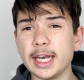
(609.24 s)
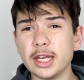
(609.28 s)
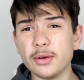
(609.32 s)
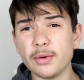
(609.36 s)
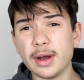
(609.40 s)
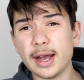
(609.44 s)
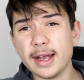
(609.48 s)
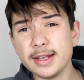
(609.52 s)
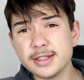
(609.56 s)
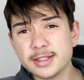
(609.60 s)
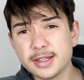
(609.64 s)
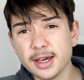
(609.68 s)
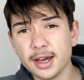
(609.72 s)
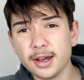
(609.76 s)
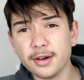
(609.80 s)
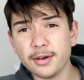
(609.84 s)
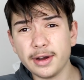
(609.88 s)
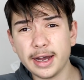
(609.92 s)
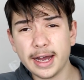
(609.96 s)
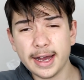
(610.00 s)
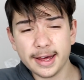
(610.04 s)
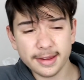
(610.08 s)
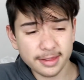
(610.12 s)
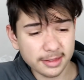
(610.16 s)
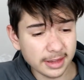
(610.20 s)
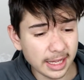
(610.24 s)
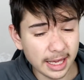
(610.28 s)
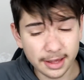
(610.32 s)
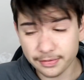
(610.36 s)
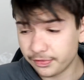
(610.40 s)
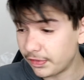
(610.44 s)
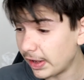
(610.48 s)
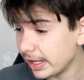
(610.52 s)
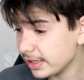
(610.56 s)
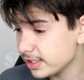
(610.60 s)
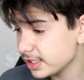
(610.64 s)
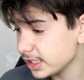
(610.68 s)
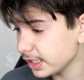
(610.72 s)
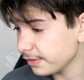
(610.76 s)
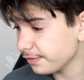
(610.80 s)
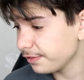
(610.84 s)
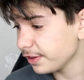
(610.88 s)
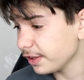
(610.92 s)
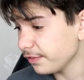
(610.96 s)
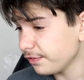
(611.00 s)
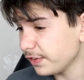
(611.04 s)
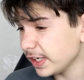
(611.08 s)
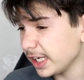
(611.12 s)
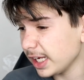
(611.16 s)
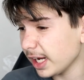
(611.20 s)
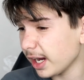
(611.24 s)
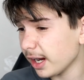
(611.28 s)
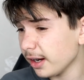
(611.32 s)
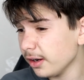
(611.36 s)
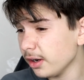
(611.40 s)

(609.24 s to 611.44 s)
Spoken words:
Anyways, though, yeah, that's it for the video.